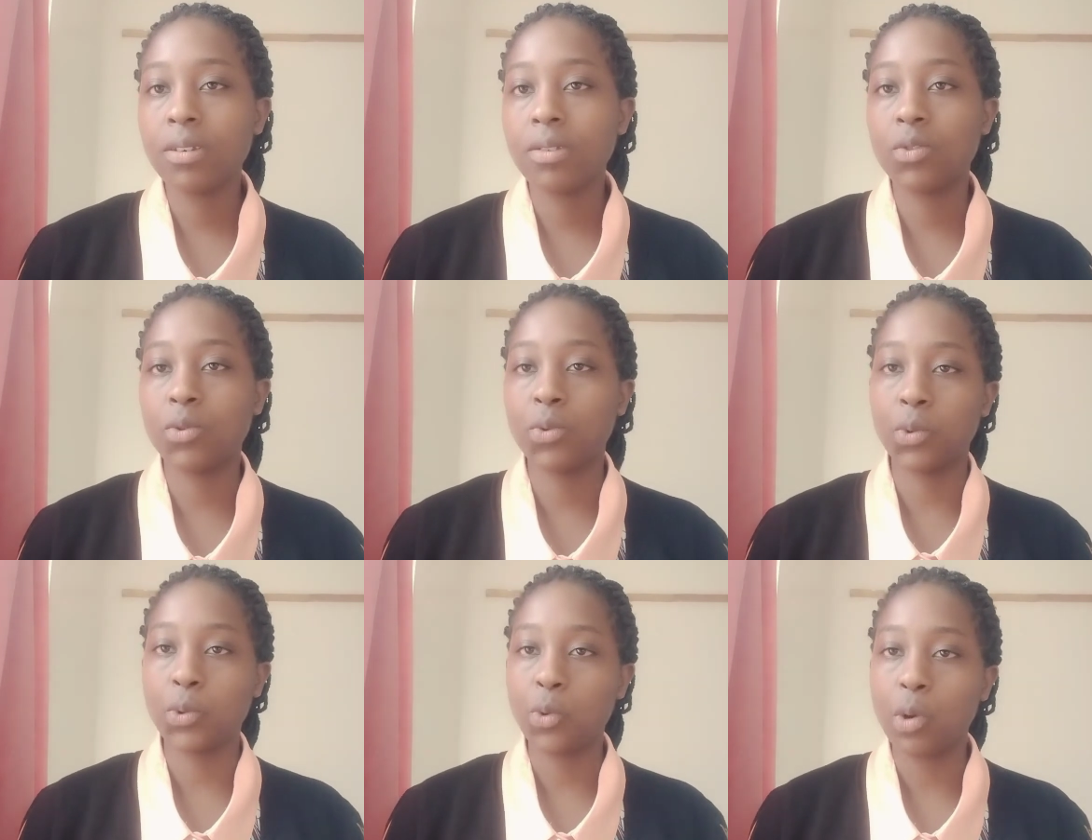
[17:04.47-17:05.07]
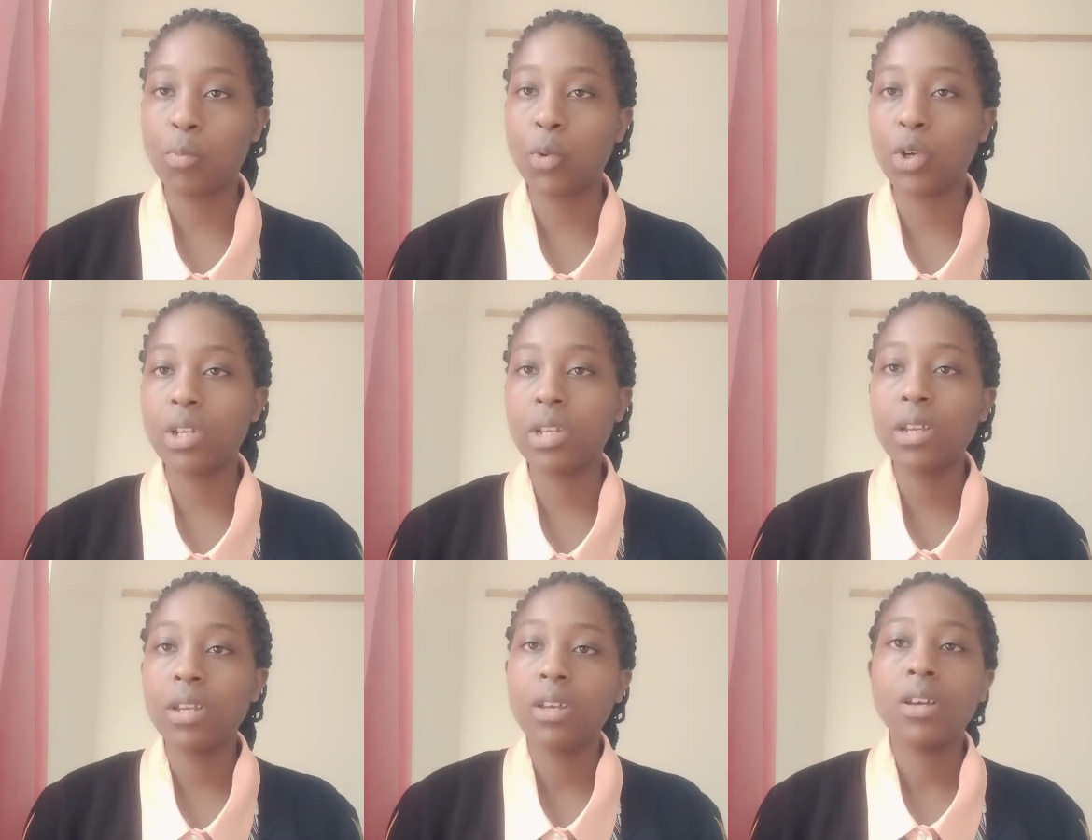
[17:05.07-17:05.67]
to your
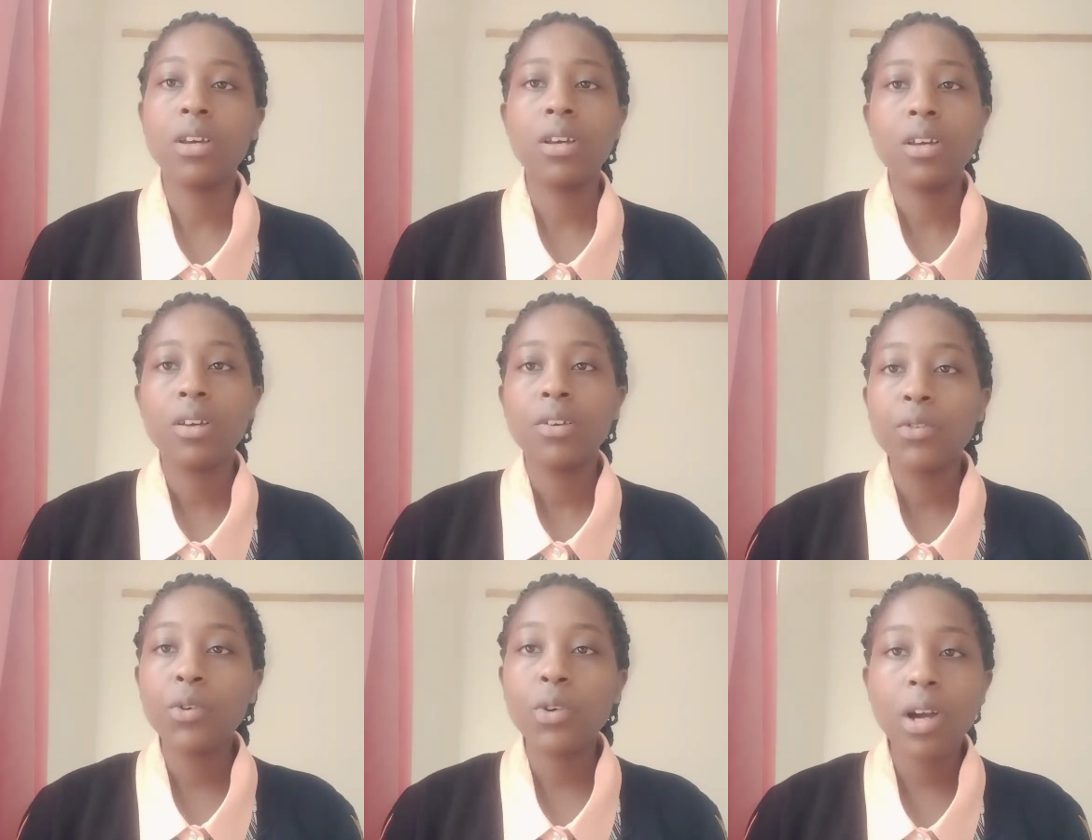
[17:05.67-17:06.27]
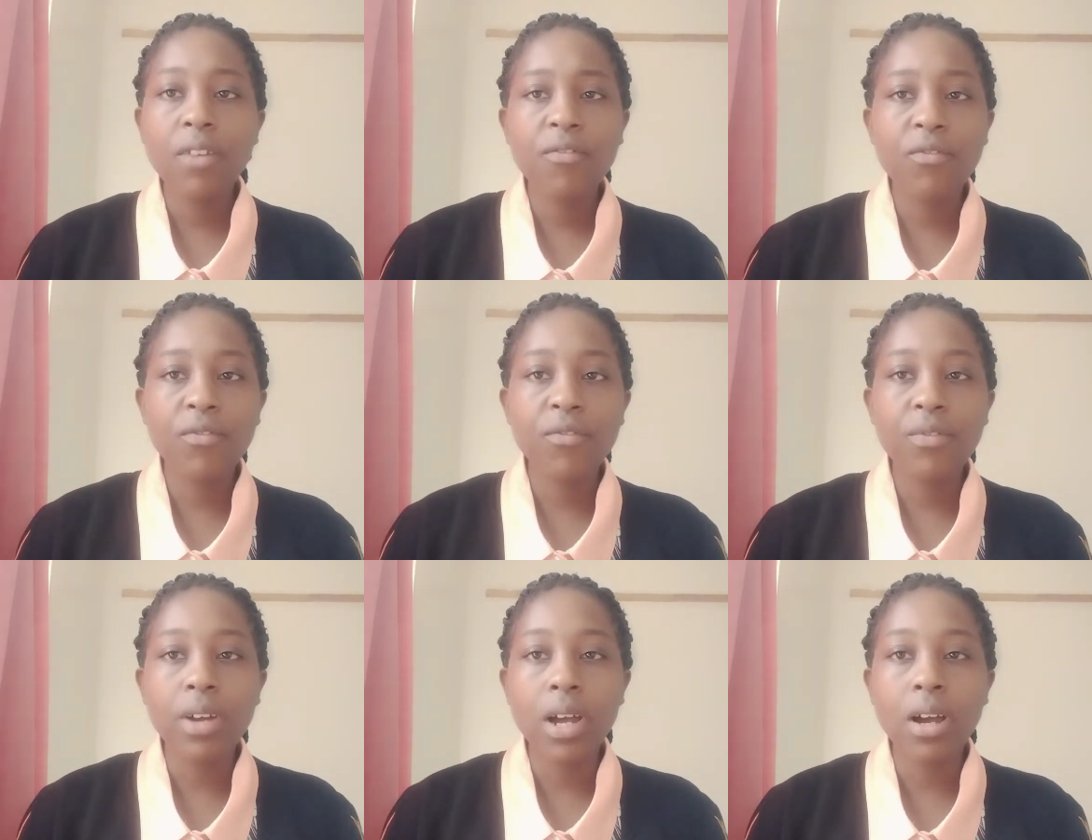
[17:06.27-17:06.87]
body, you
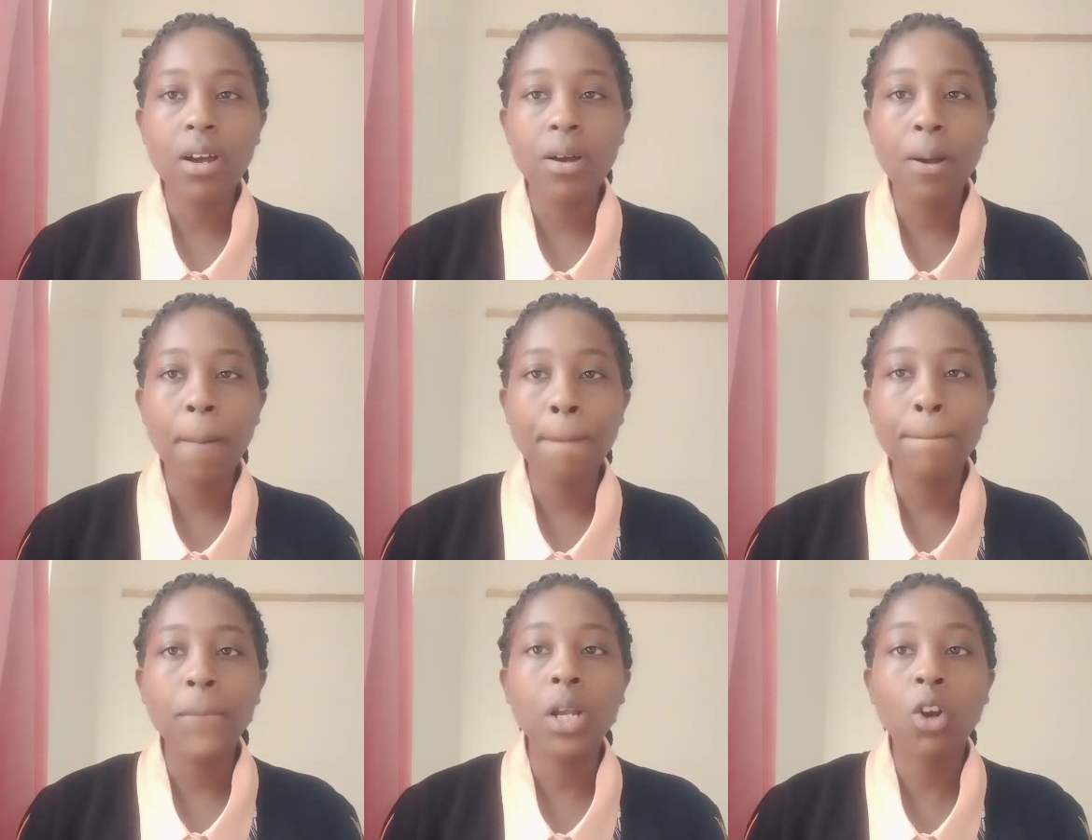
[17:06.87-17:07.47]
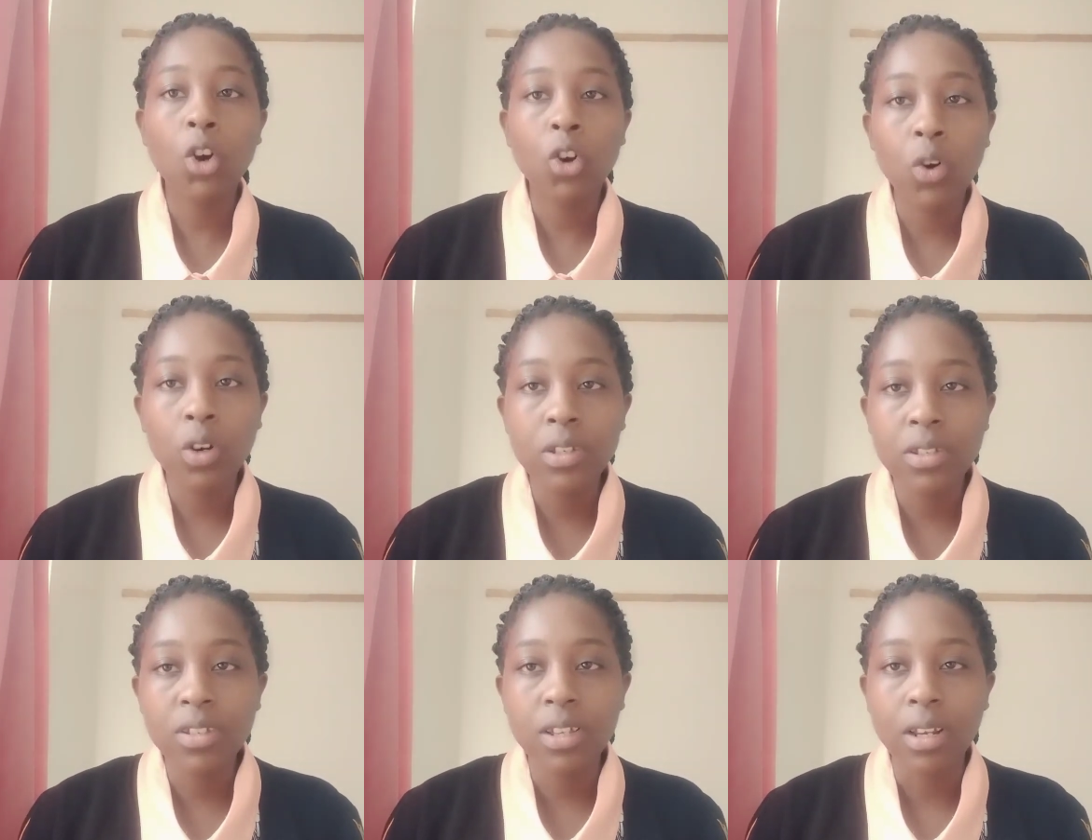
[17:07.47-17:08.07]
have low
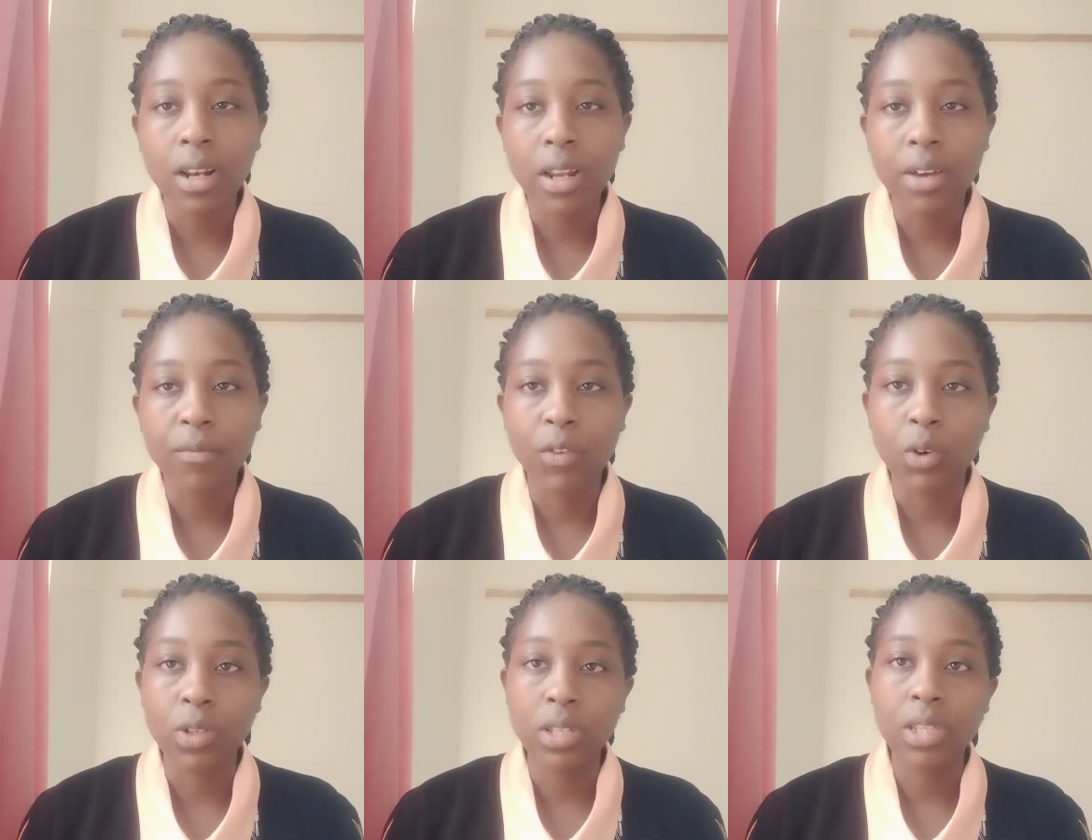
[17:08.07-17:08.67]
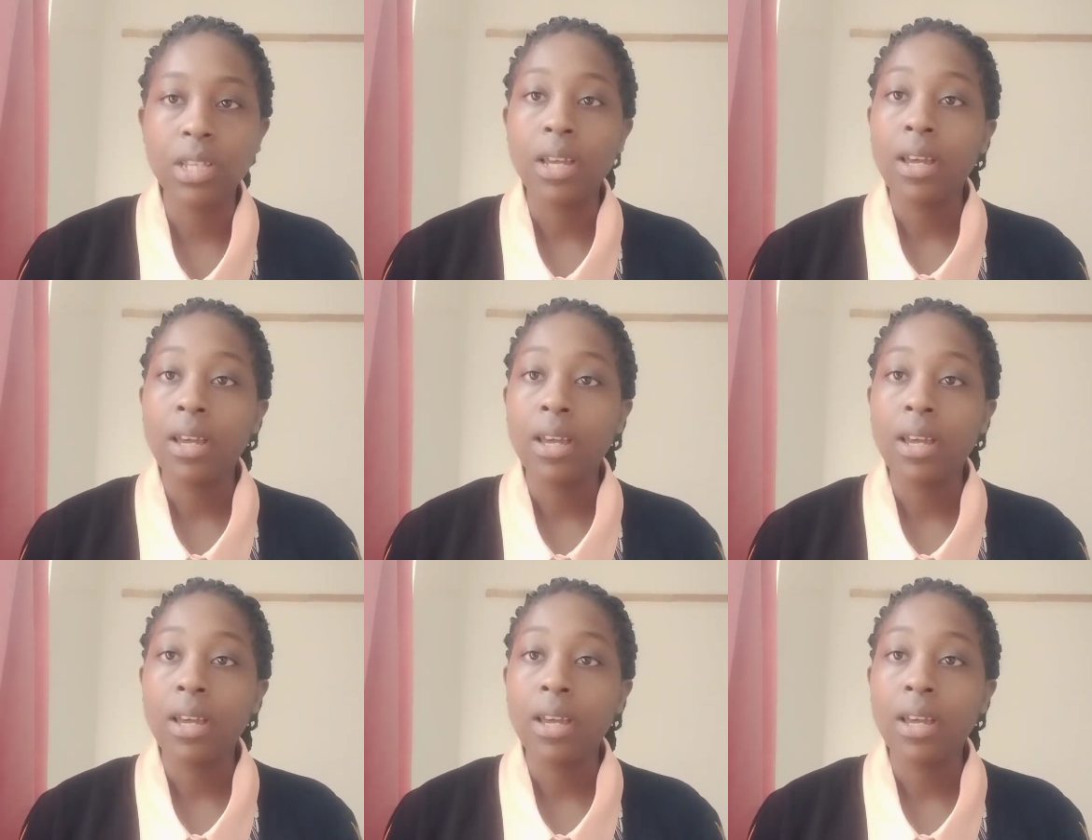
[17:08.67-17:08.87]
oxygen levels,